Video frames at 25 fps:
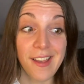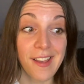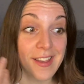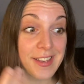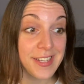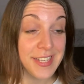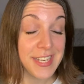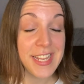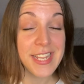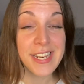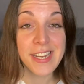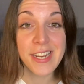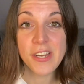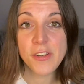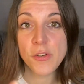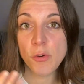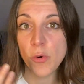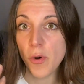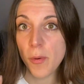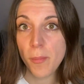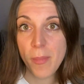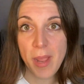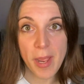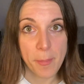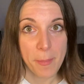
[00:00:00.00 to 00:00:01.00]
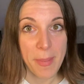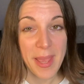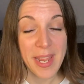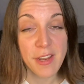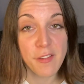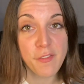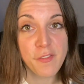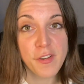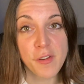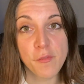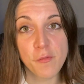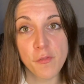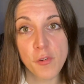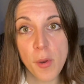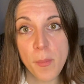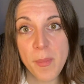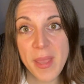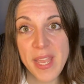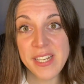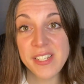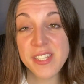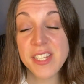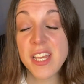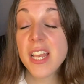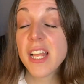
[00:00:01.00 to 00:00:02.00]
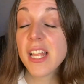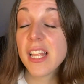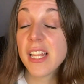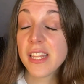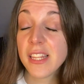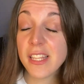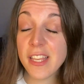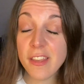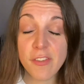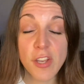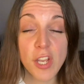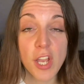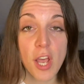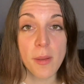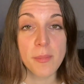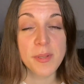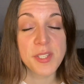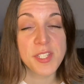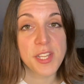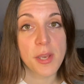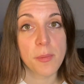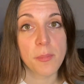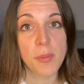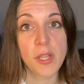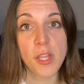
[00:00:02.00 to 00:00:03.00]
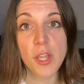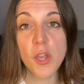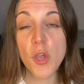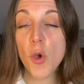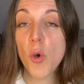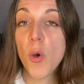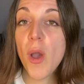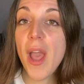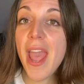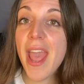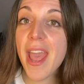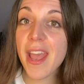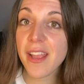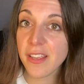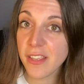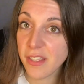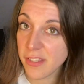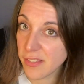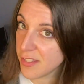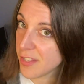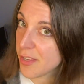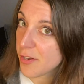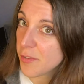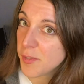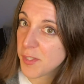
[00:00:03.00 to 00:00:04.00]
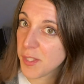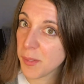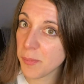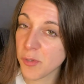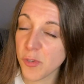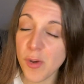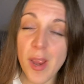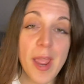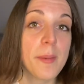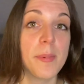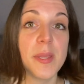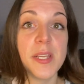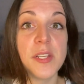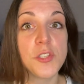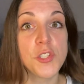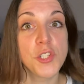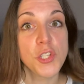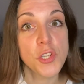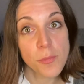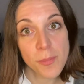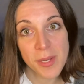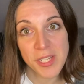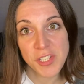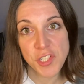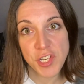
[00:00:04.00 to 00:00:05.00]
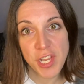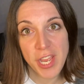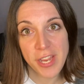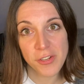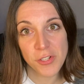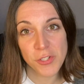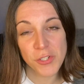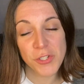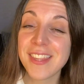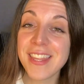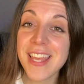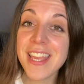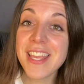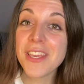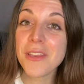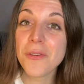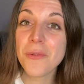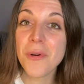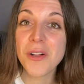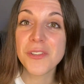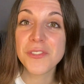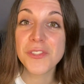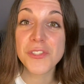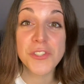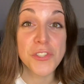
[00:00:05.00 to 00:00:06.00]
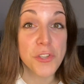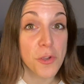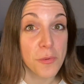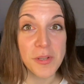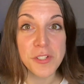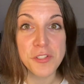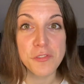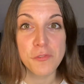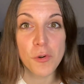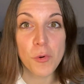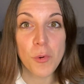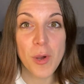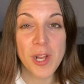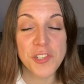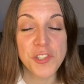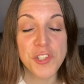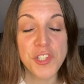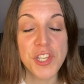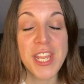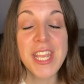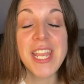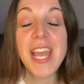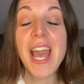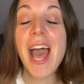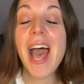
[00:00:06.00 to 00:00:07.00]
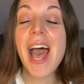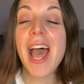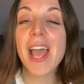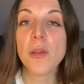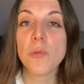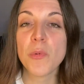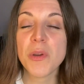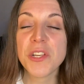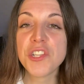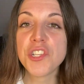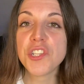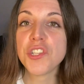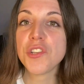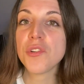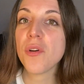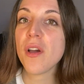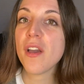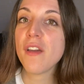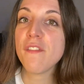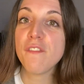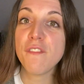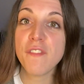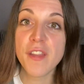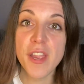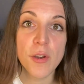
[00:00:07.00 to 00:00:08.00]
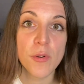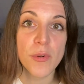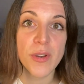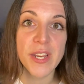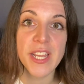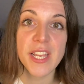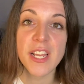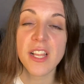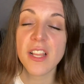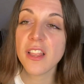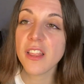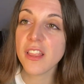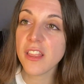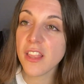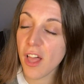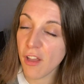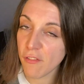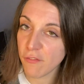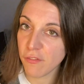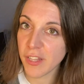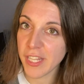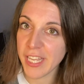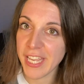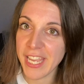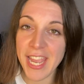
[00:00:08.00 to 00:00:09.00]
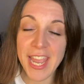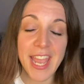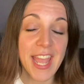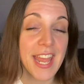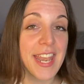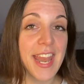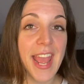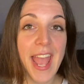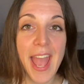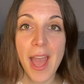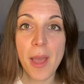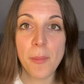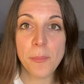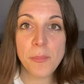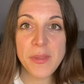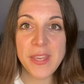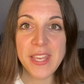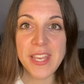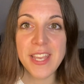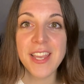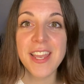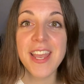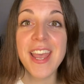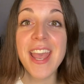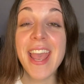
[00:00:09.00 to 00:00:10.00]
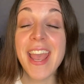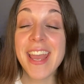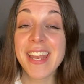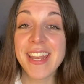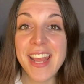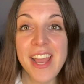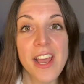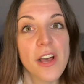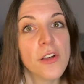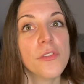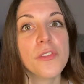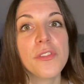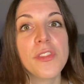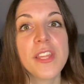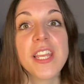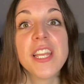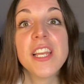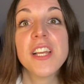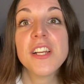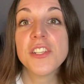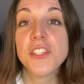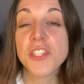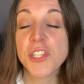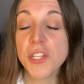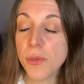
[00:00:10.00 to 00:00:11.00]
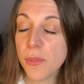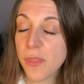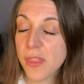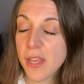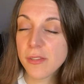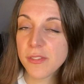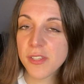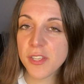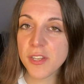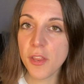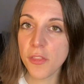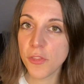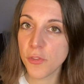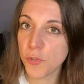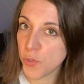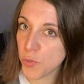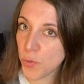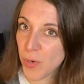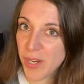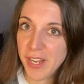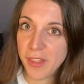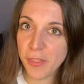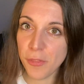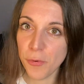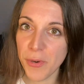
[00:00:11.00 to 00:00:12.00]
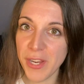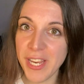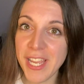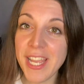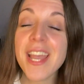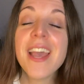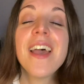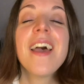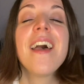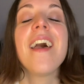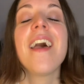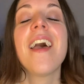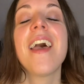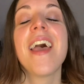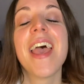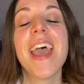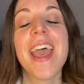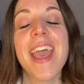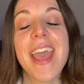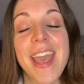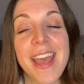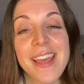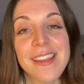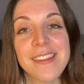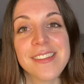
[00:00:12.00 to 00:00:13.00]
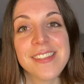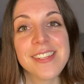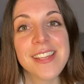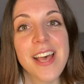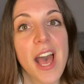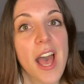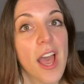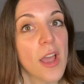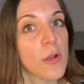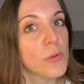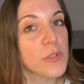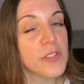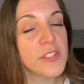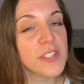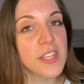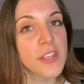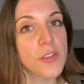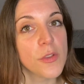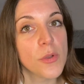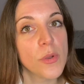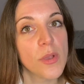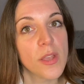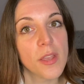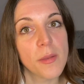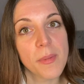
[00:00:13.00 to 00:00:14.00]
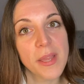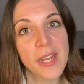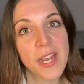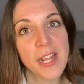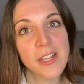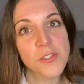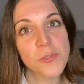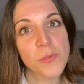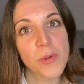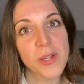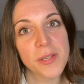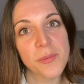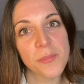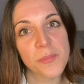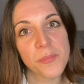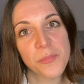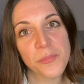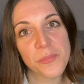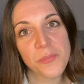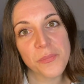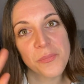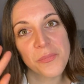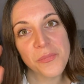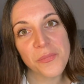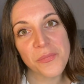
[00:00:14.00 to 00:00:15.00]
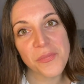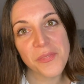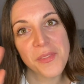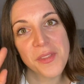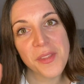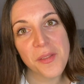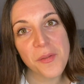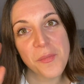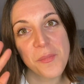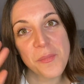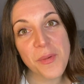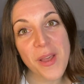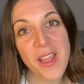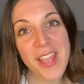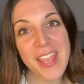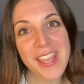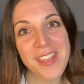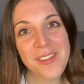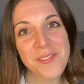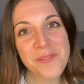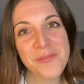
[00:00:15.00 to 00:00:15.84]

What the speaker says: need it or might benefit from it. Leave a comment down below and consider subscribing to my channel. Thank you all so much for watching. I wish you a very lovely and happy and healthy 2023, and I will see you in my next one. Bye.